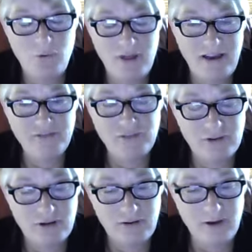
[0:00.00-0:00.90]
Well,
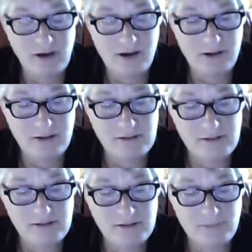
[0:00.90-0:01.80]
after uh, uh,
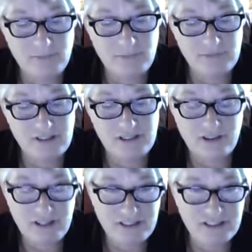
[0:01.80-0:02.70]
some
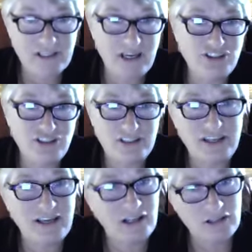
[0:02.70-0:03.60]
serious discussion and
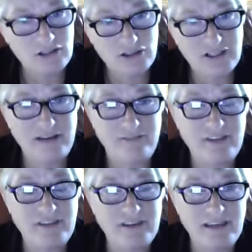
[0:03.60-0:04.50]
taking a look at
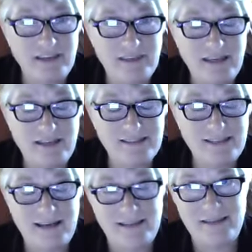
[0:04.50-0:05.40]
everything, they
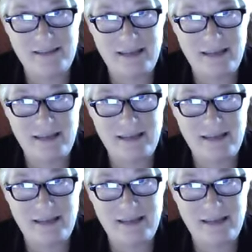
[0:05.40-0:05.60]
decided that